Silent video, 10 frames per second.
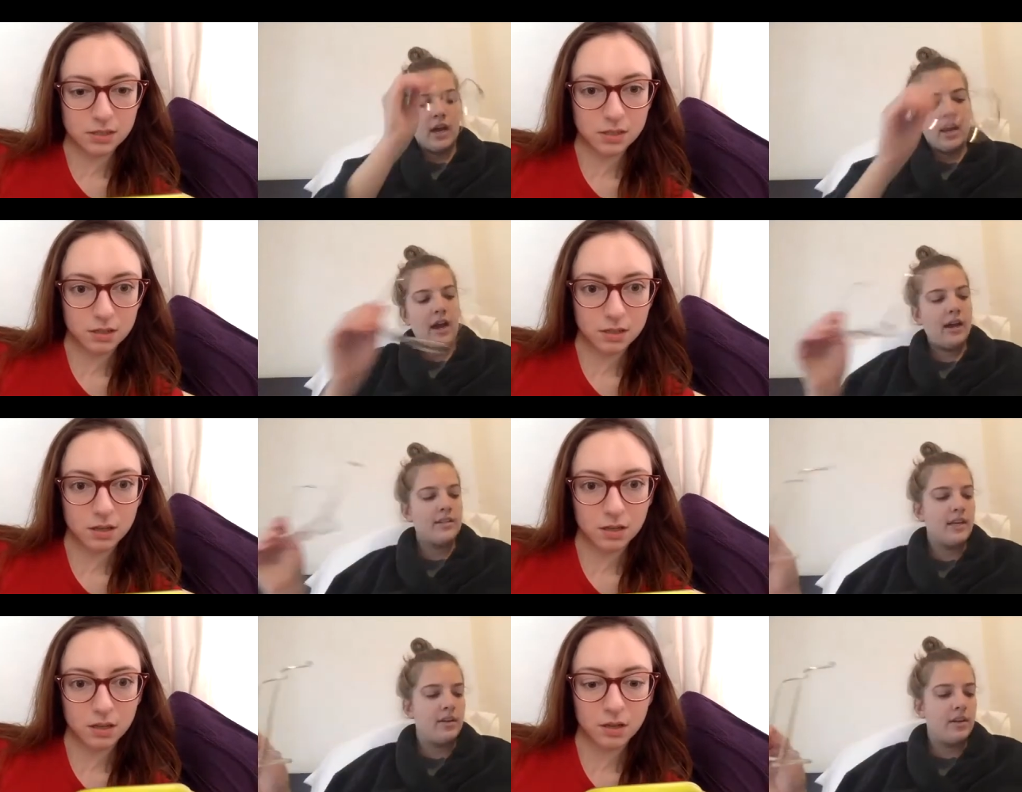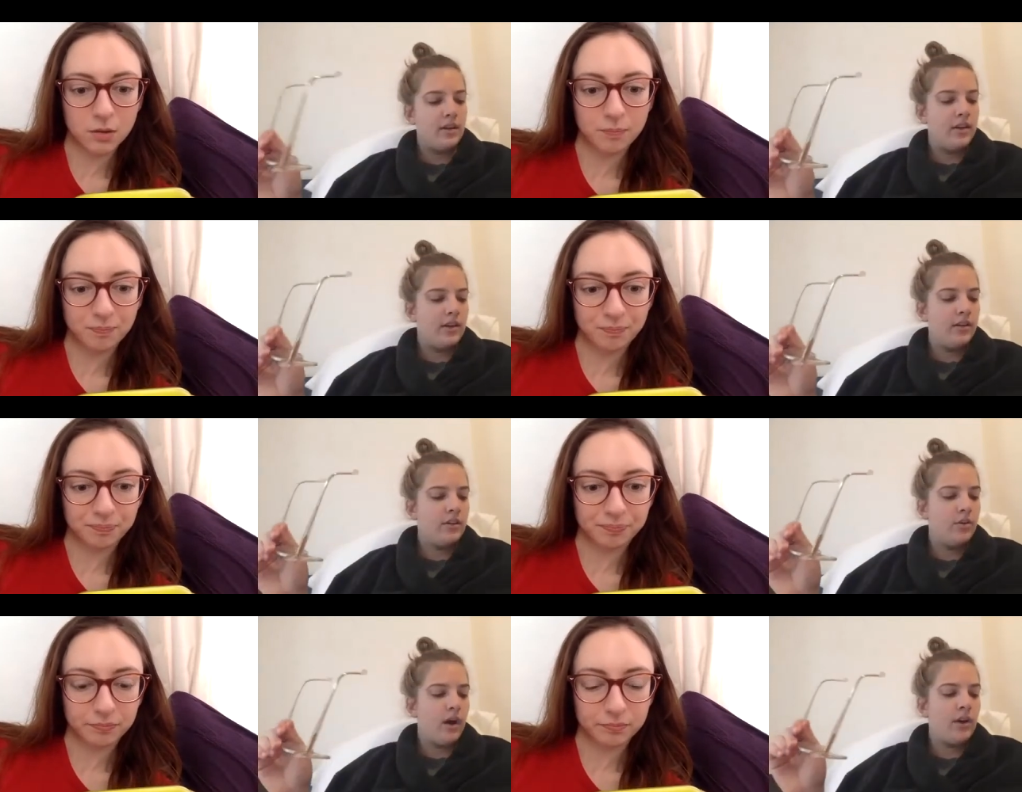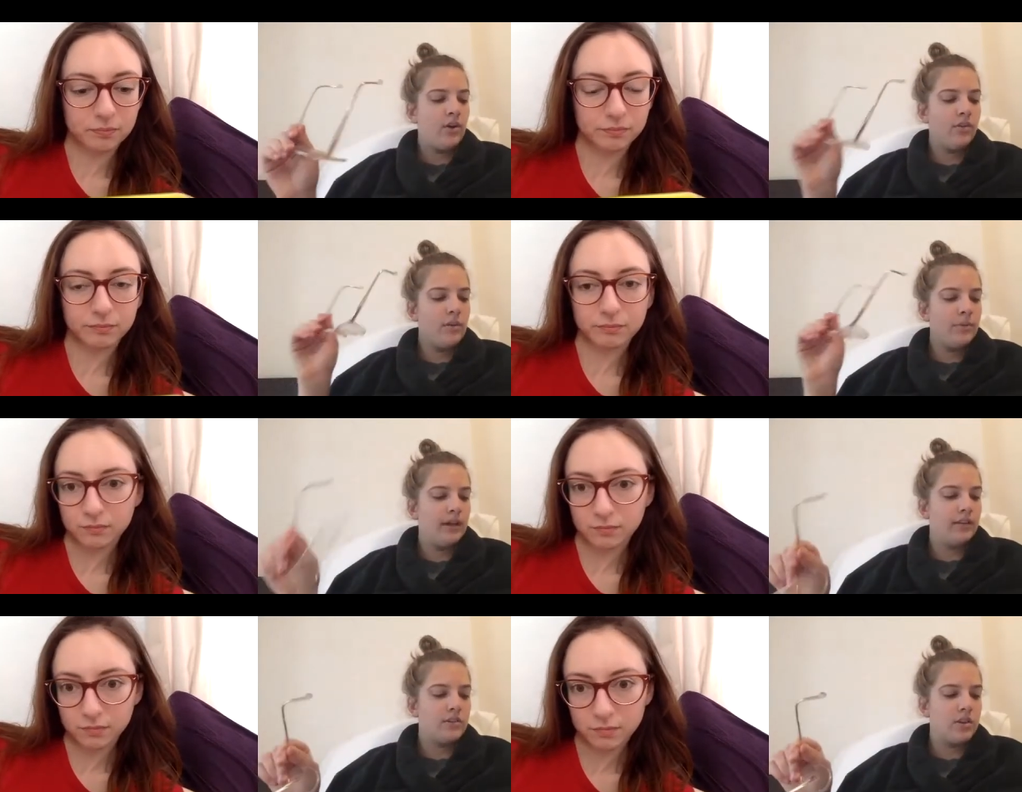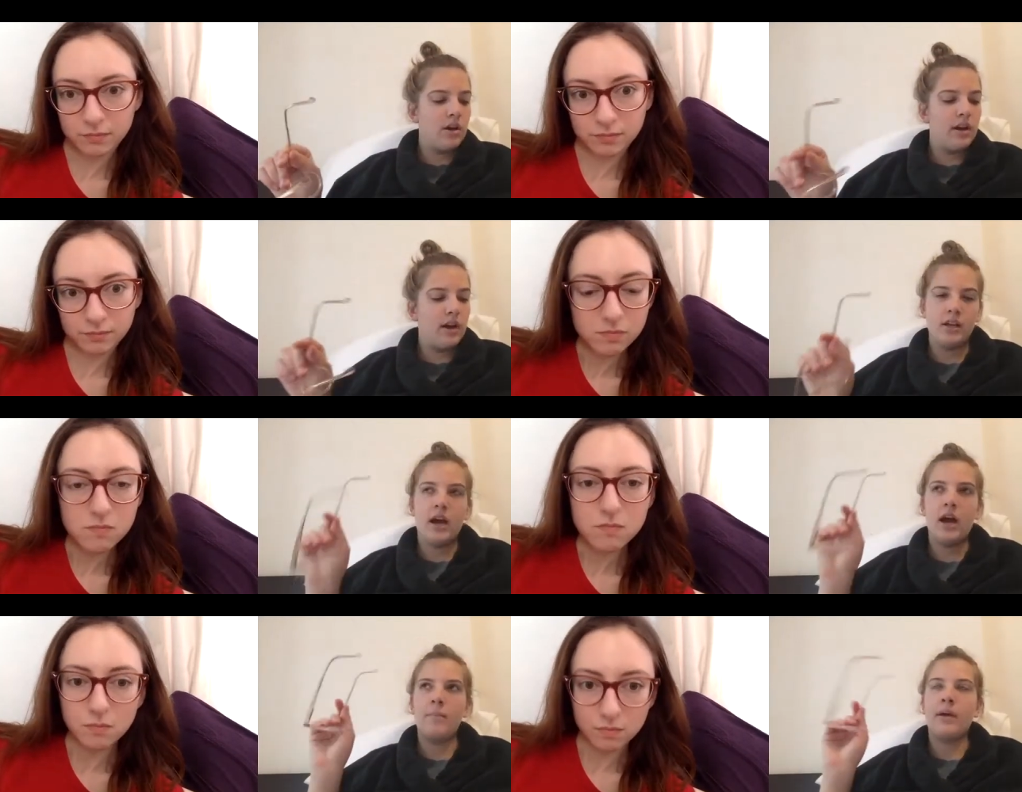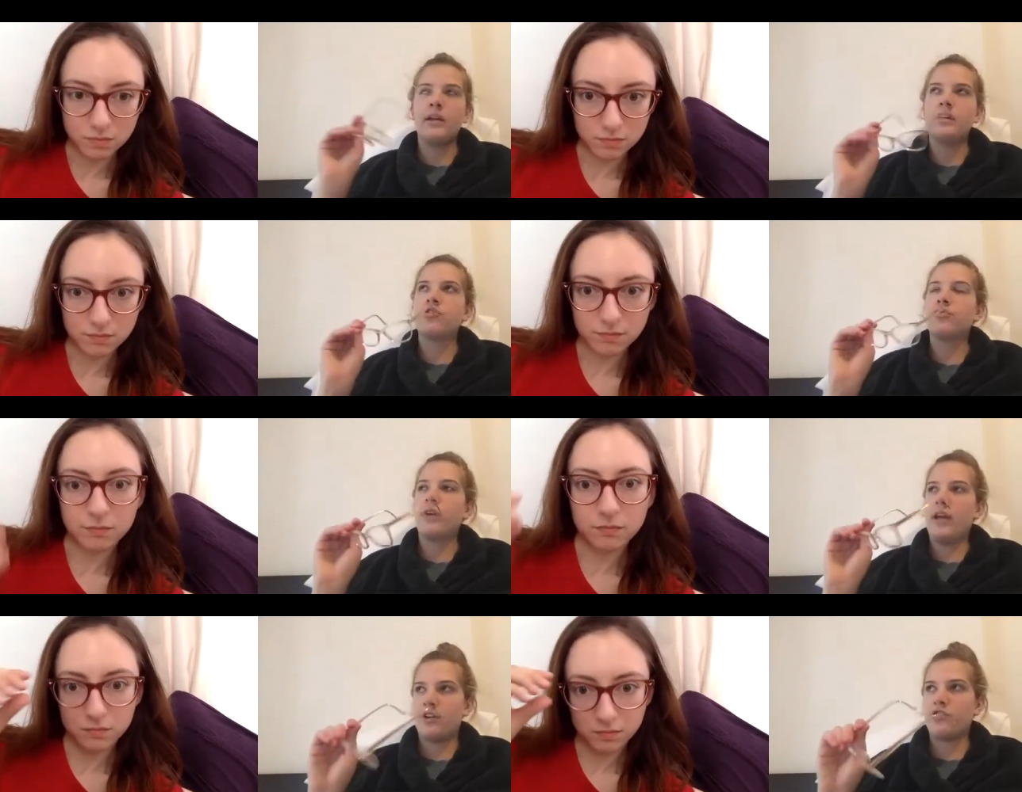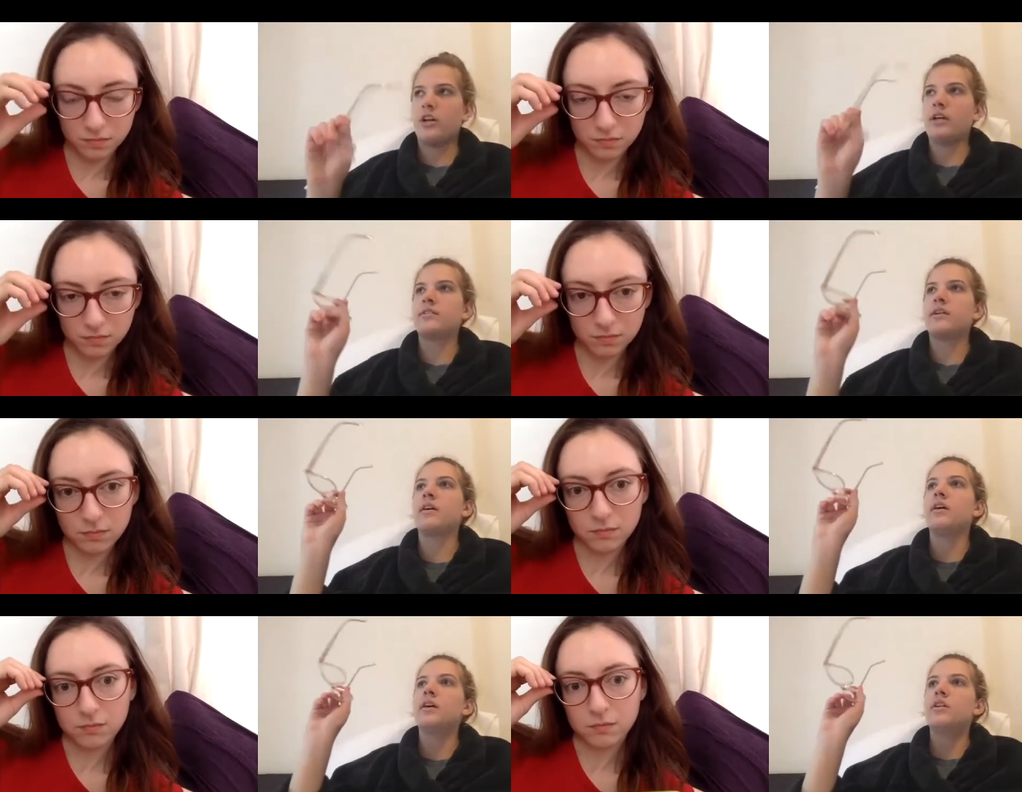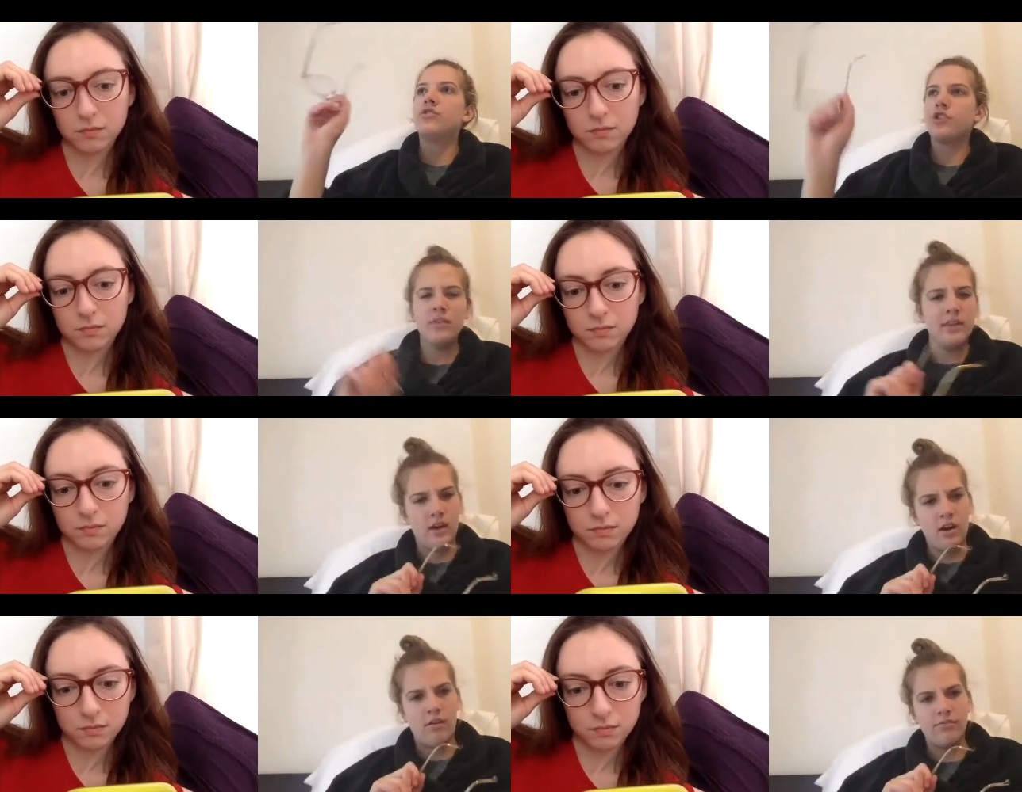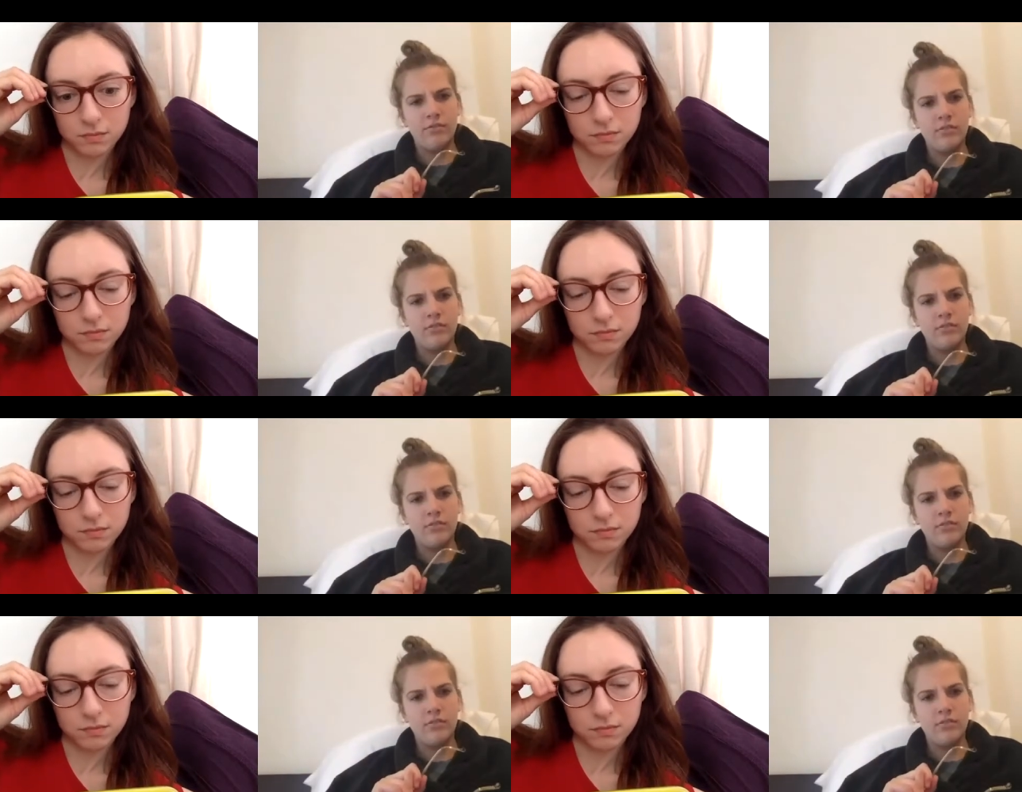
Speaker 1: I, I said, you know, I heard them playing the song and I'm my initial reaction, I said, turn that off.